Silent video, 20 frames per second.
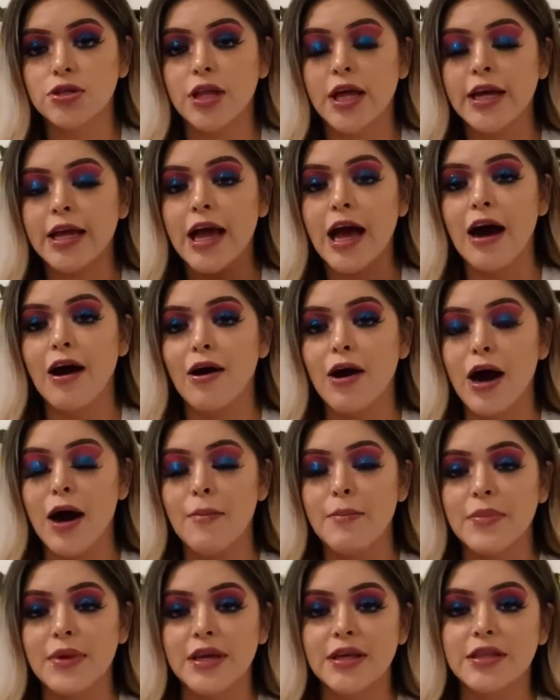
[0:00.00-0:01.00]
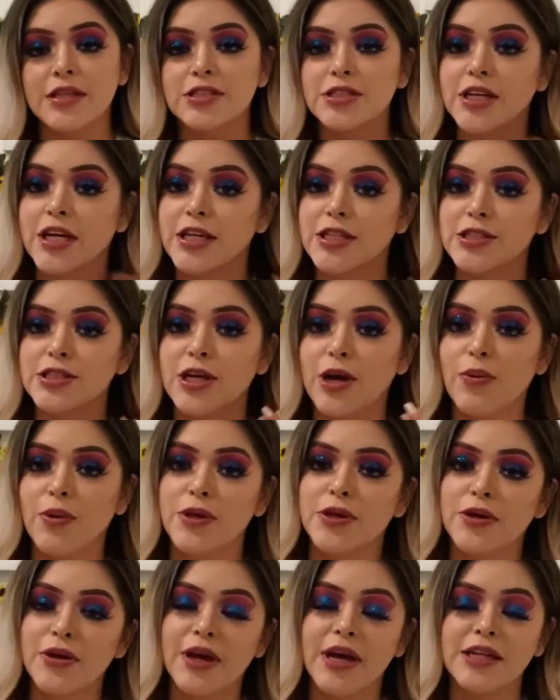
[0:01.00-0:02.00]
like how I'm being the change. I
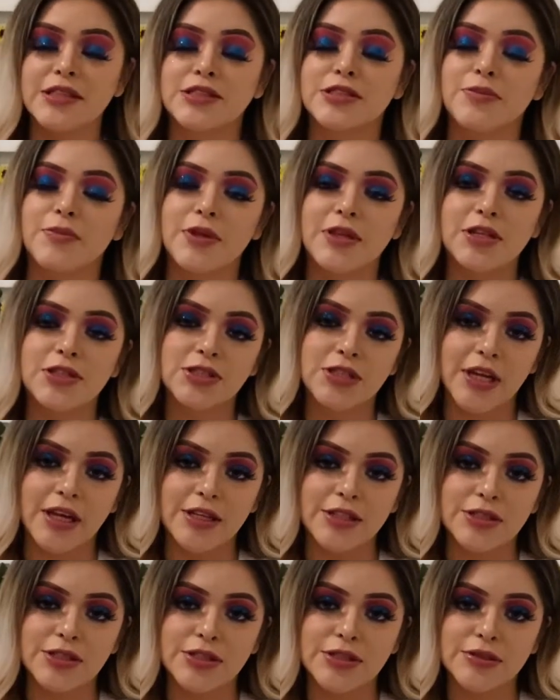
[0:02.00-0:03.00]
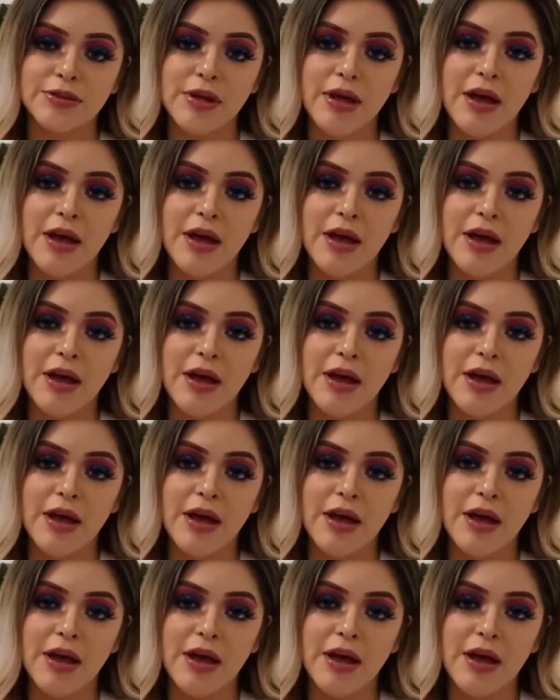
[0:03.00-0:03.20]
want you guys to be the change.